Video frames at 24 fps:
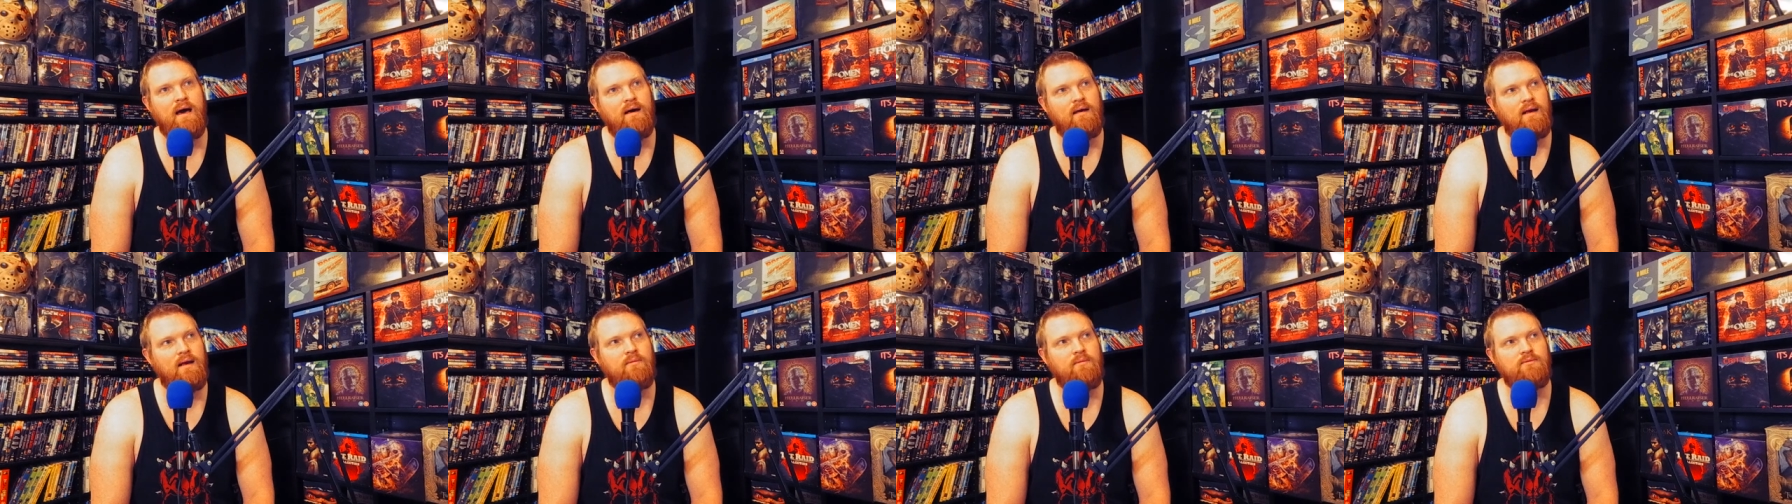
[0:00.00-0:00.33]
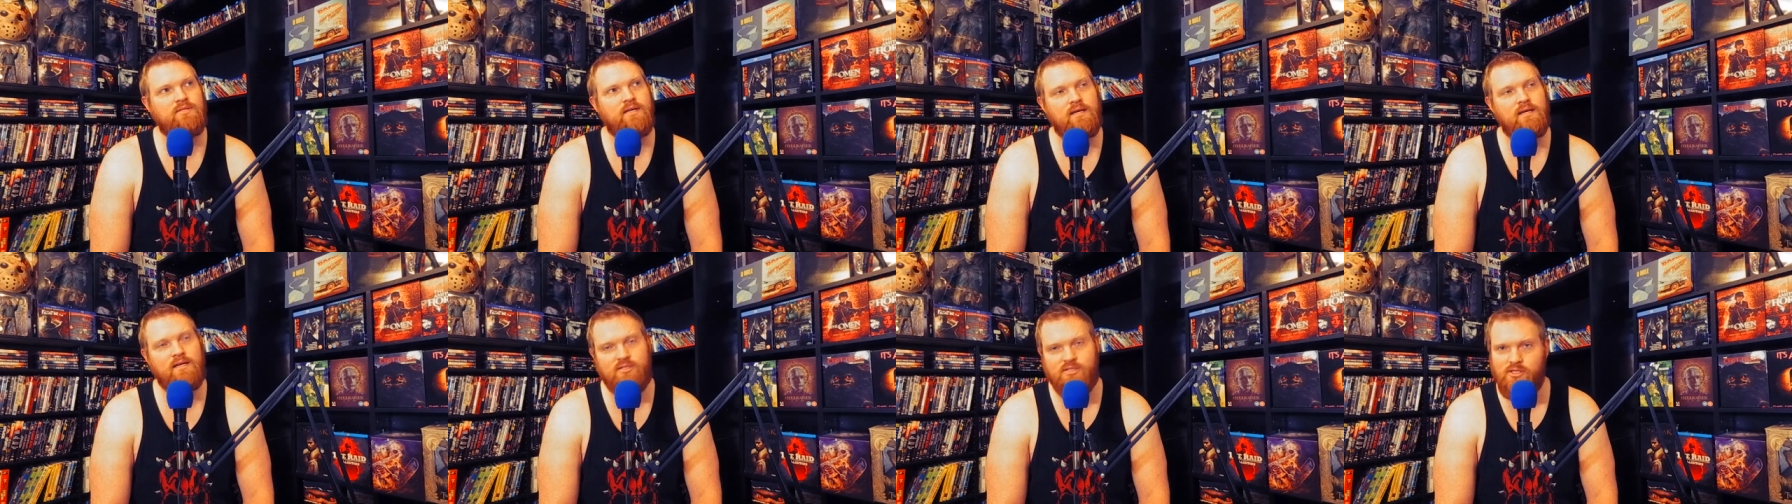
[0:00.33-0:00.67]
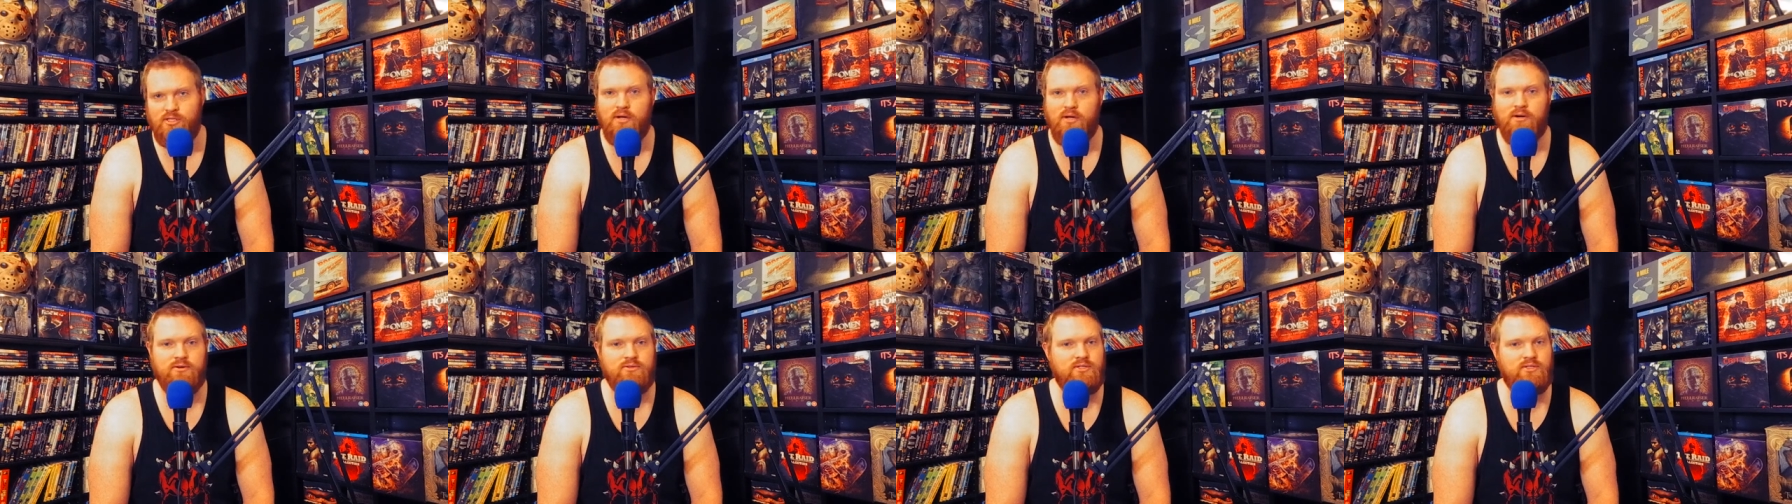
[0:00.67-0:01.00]
And I was like, it's
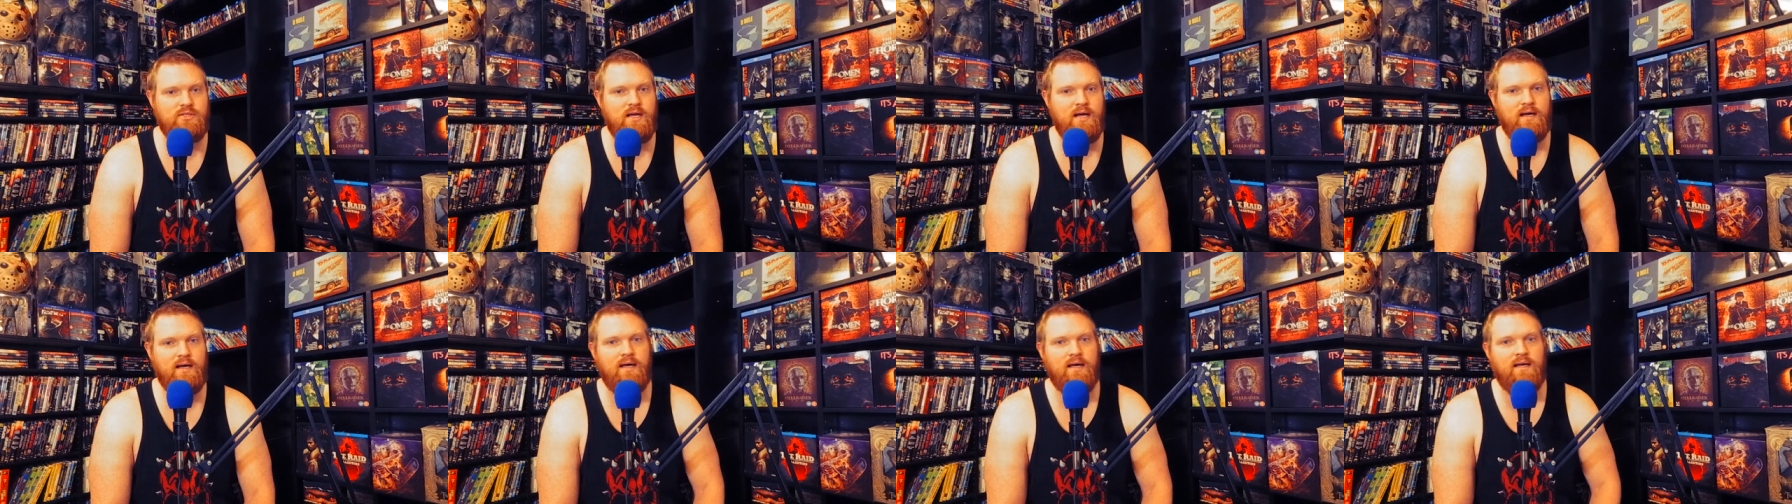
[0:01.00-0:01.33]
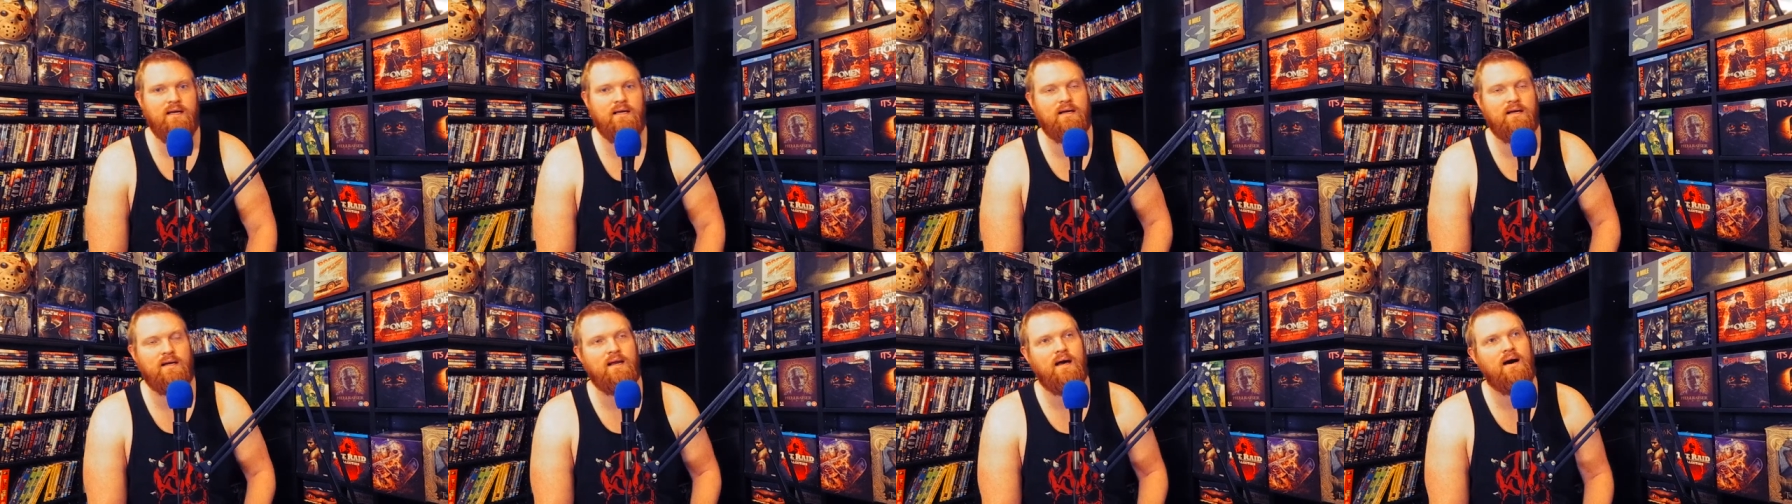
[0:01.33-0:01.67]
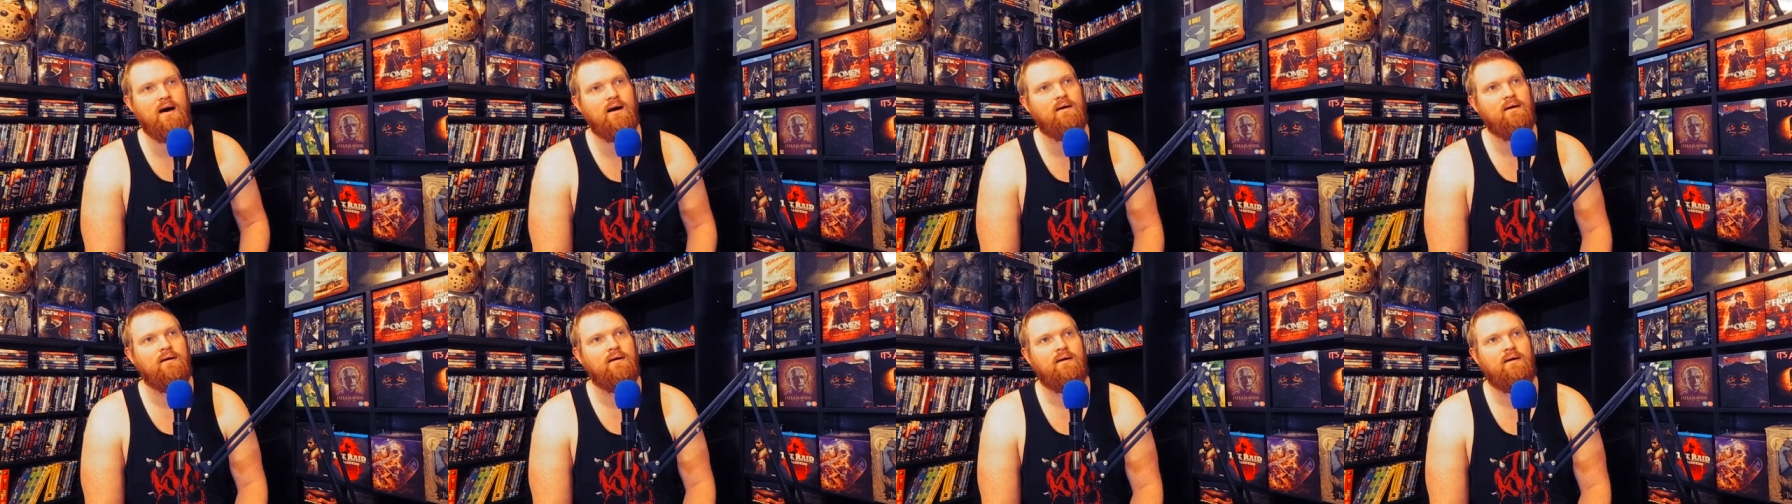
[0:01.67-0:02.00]
Thursday, I got to get it out.